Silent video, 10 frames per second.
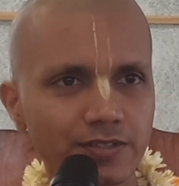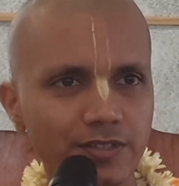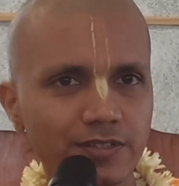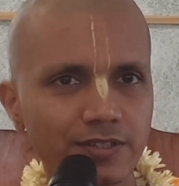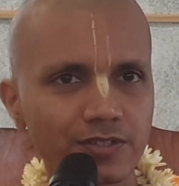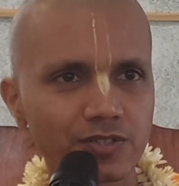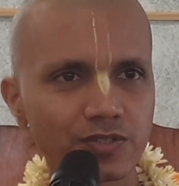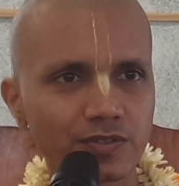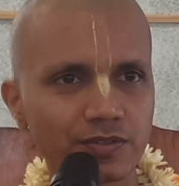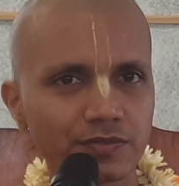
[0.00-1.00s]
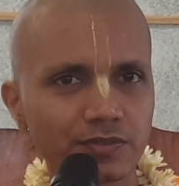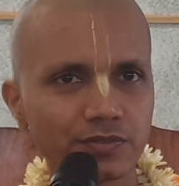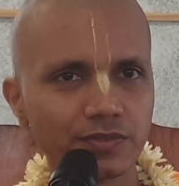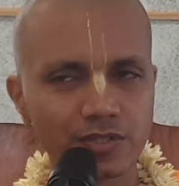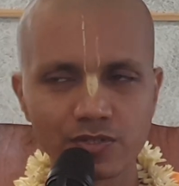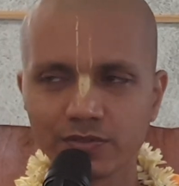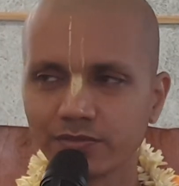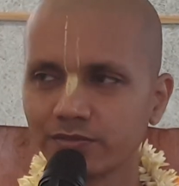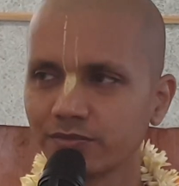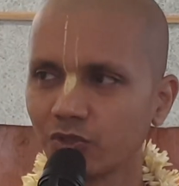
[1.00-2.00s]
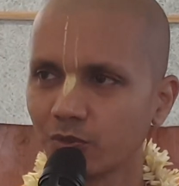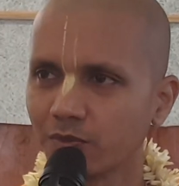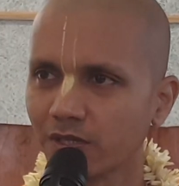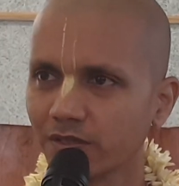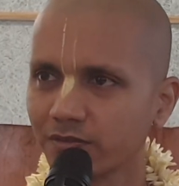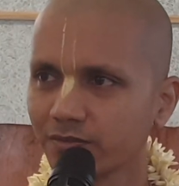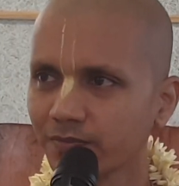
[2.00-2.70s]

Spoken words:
then that is waste of human life.